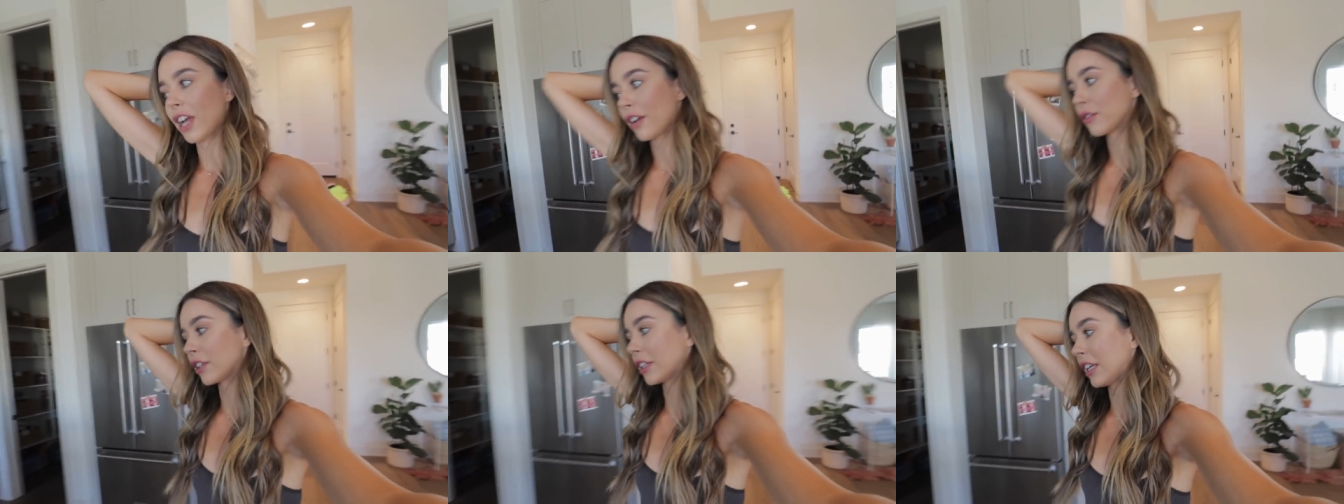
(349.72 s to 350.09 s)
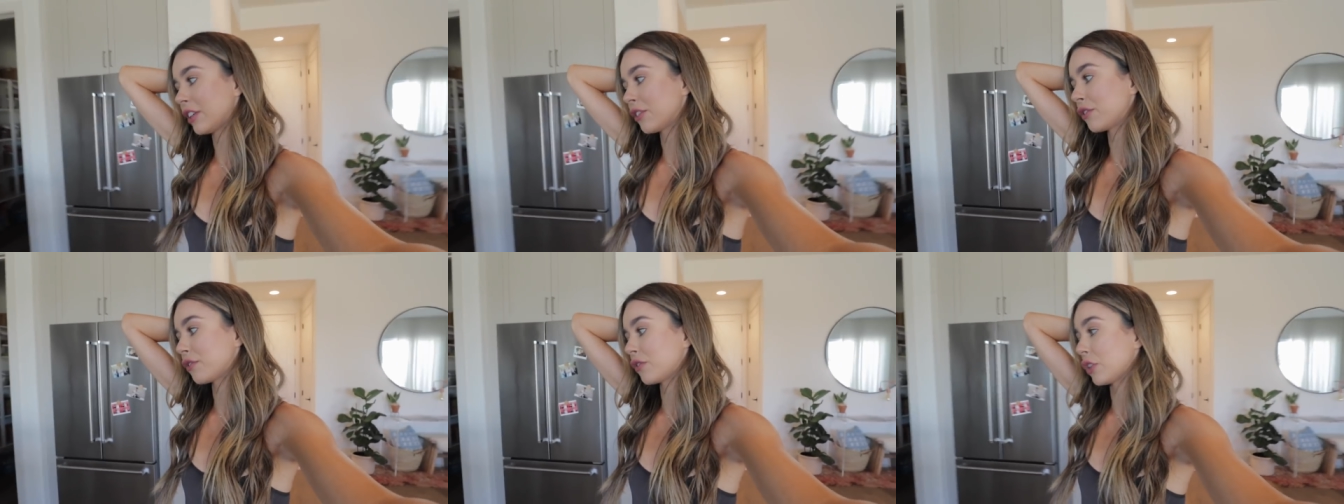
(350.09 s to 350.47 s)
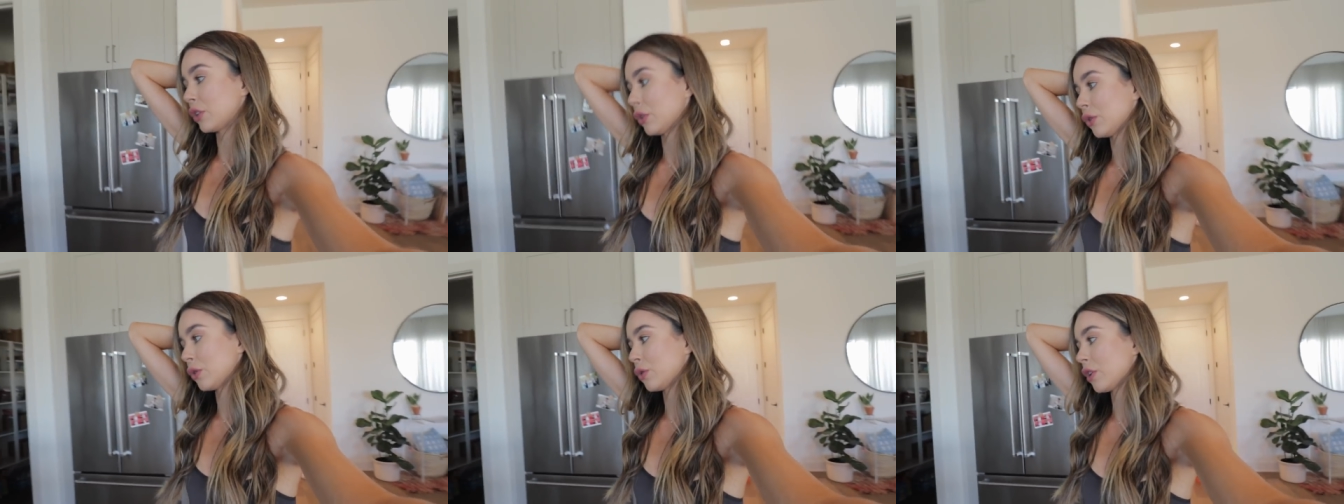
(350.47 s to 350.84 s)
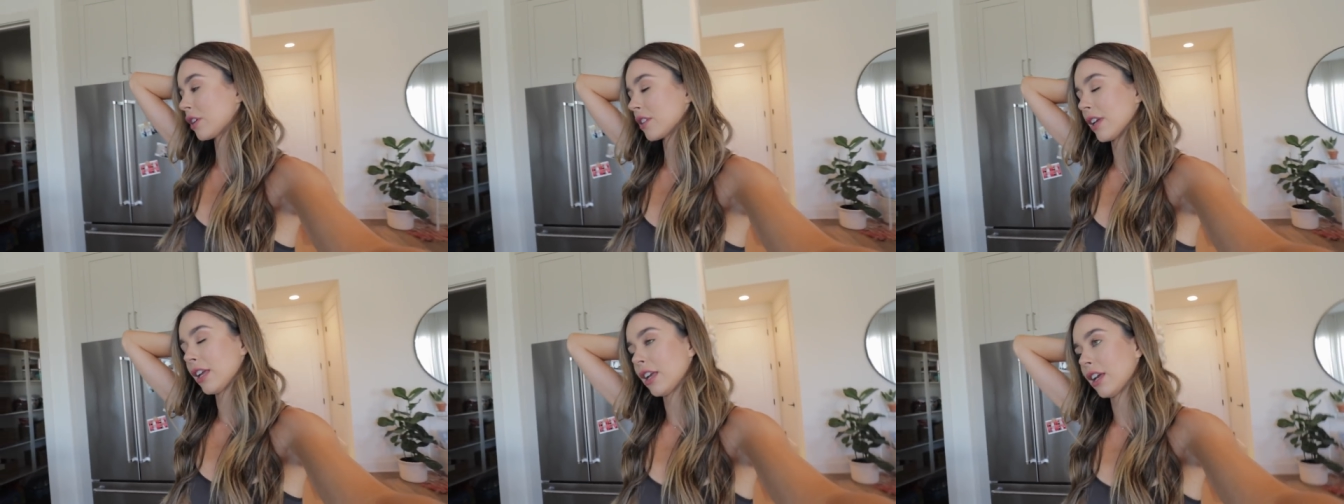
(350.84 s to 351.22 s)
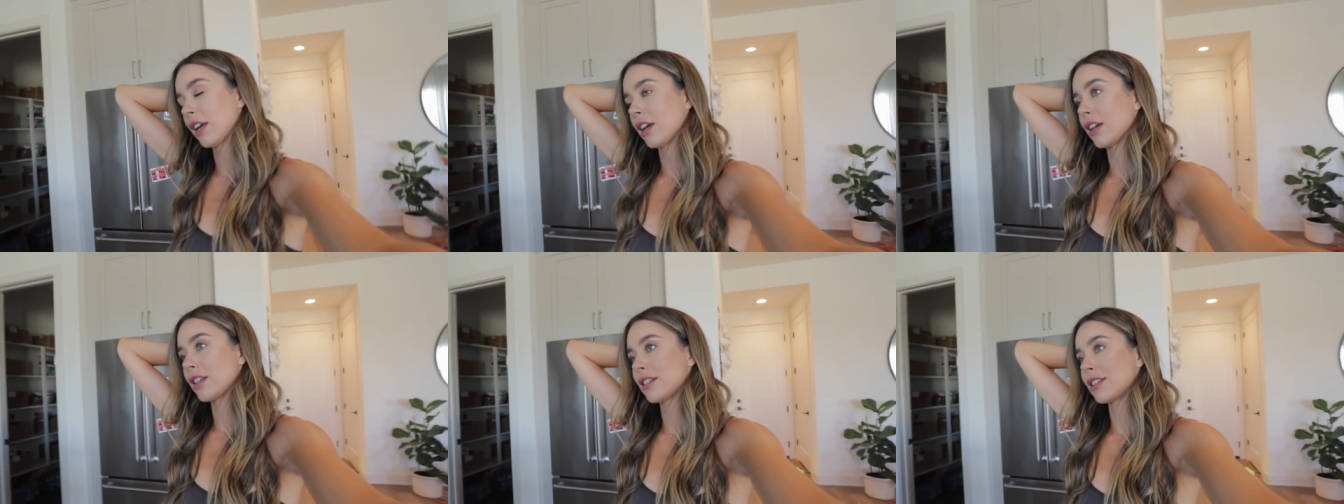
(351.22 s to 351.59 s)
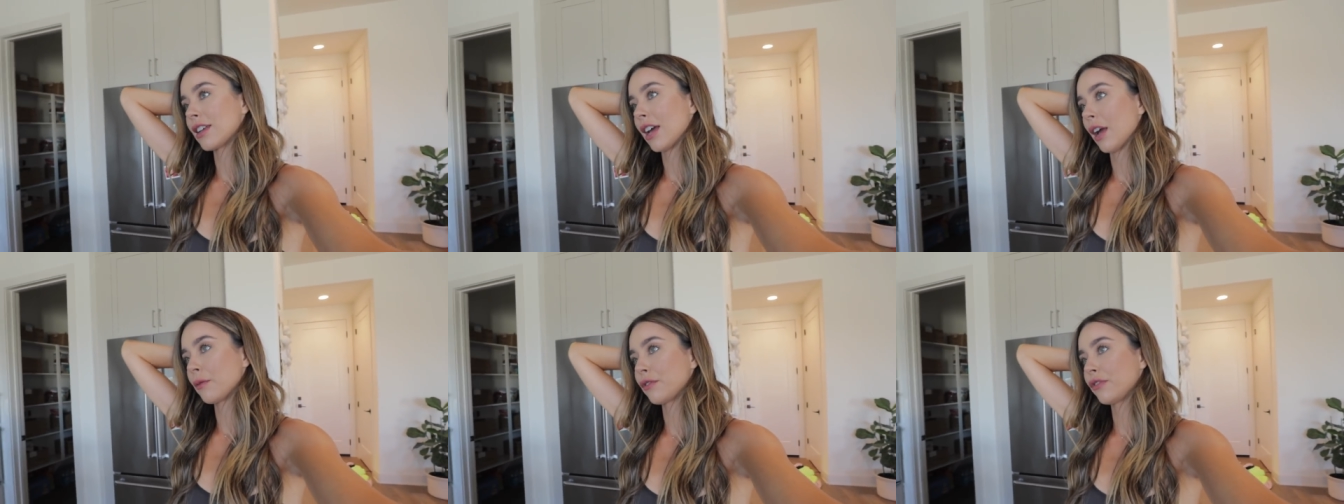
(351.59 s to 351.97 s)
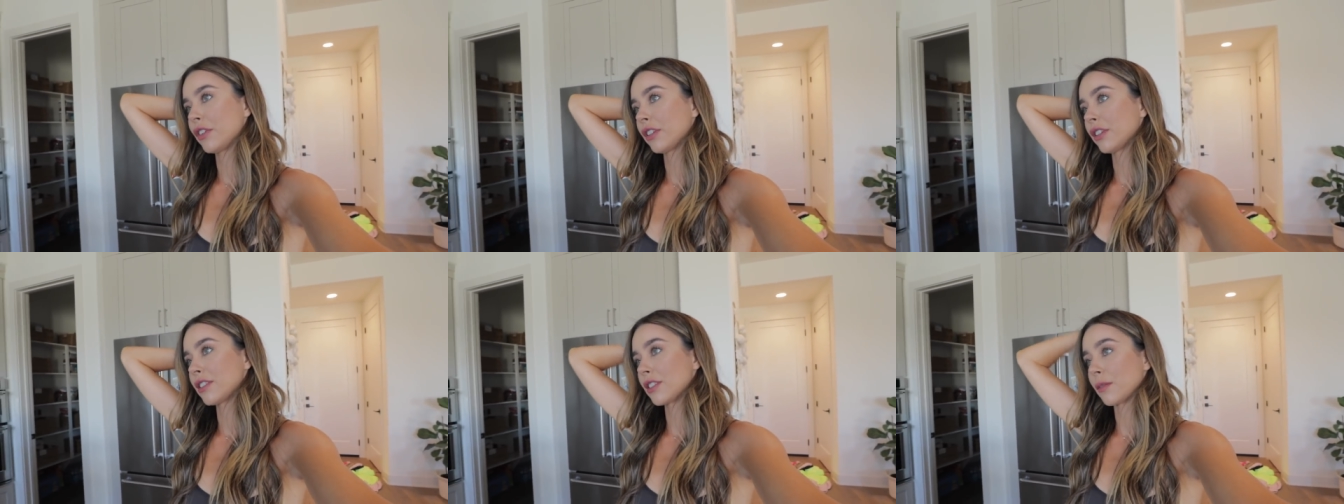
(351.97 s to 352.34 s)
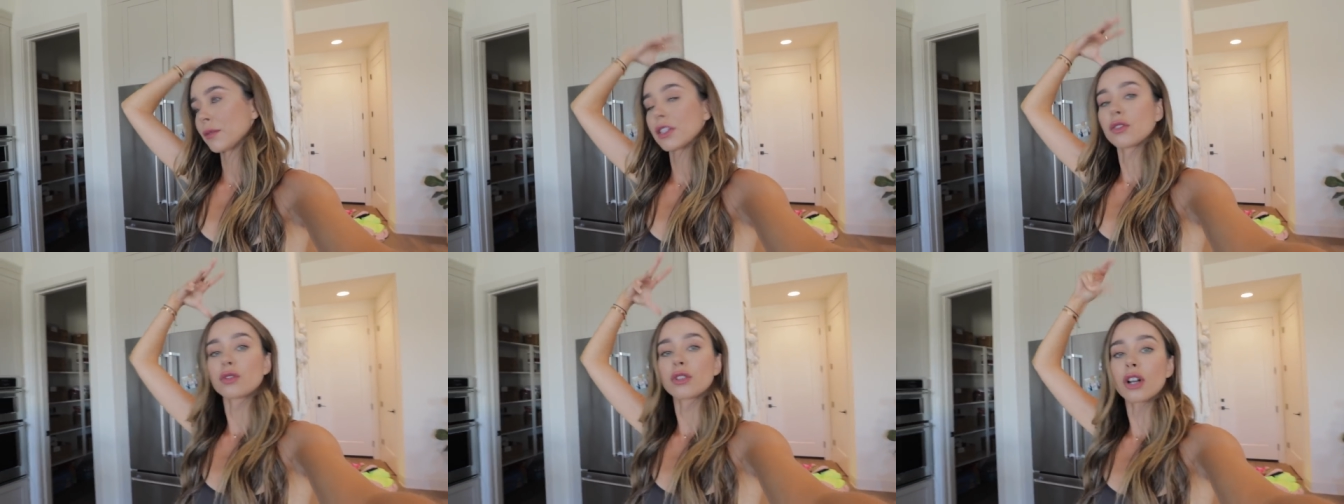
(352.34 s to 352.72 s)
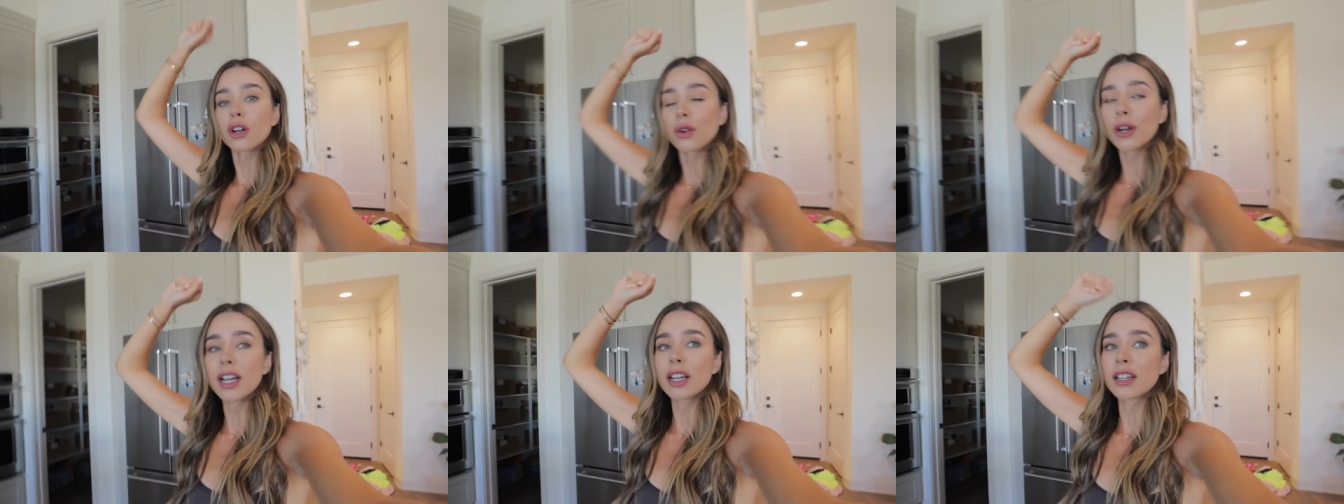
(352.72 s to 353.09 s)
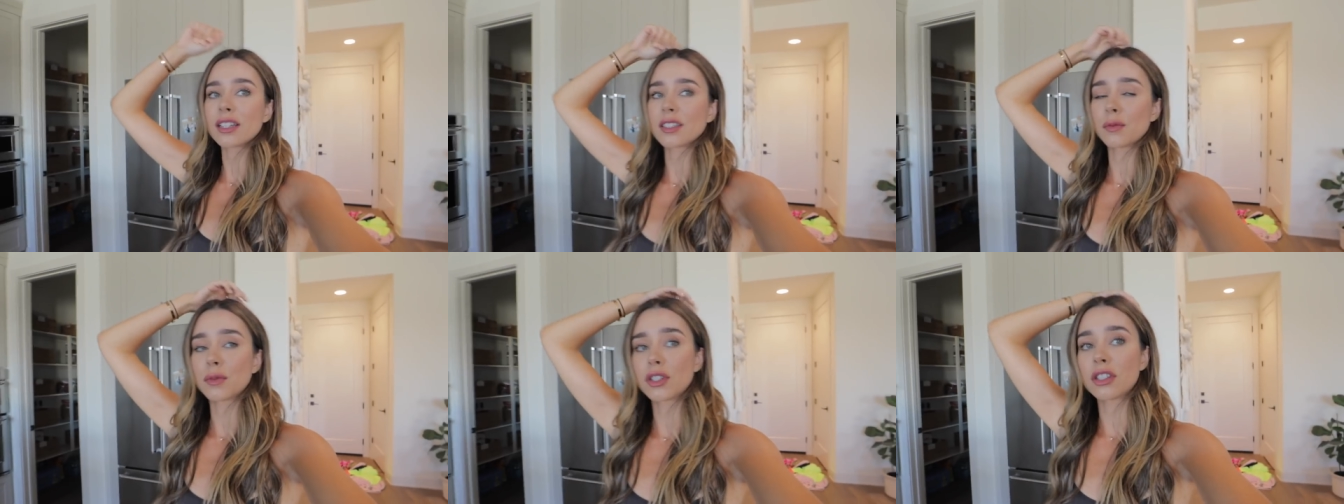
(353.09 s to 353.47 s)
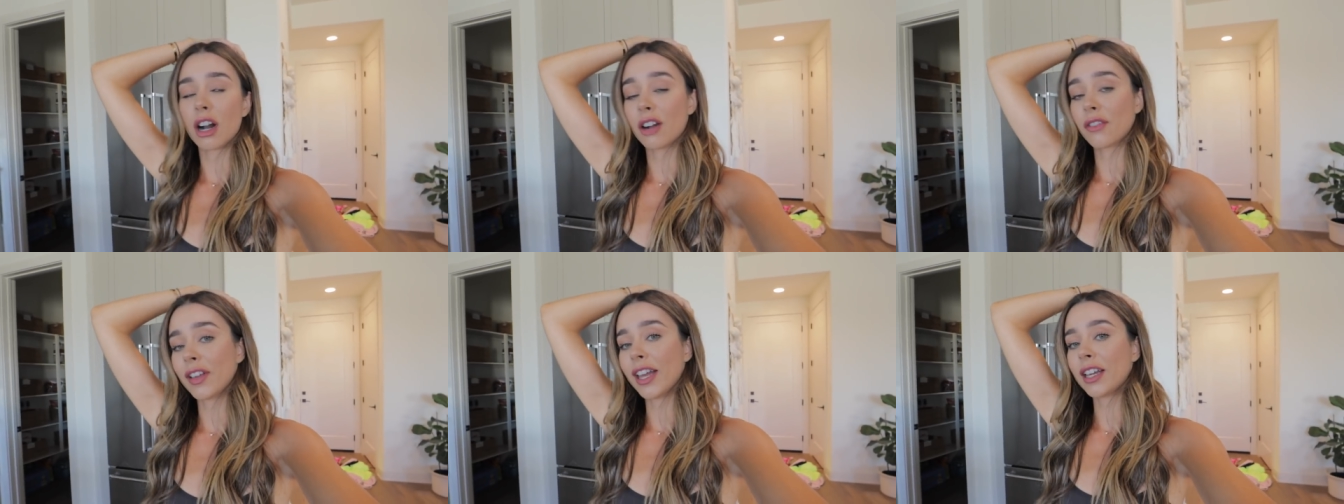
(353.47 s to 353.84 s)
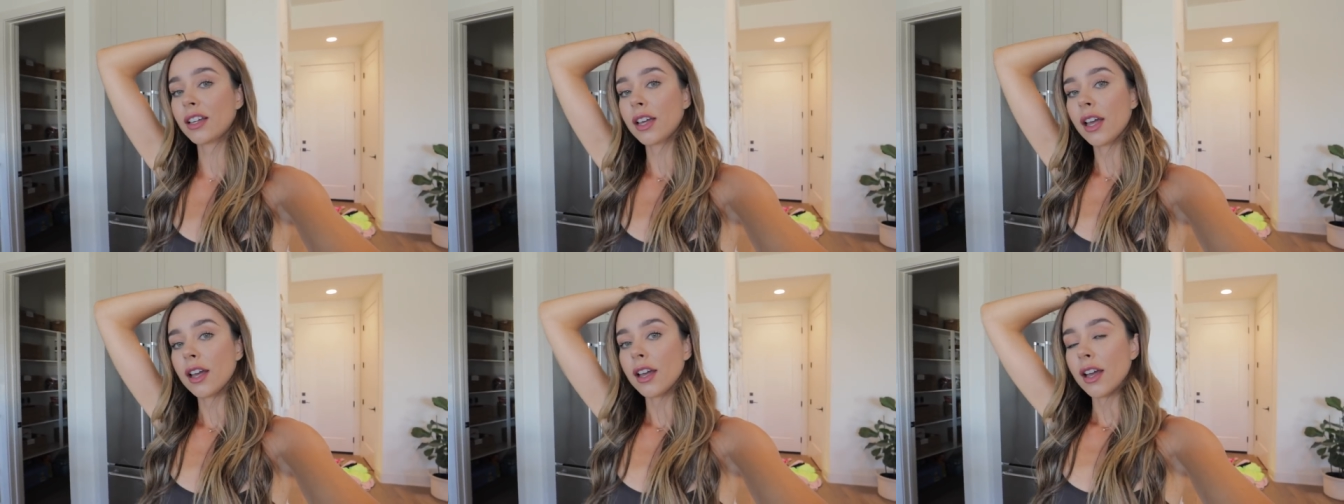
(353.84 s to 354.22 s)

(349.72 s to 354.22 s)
I really need food, and I'm feeling something real quick because I'm starving.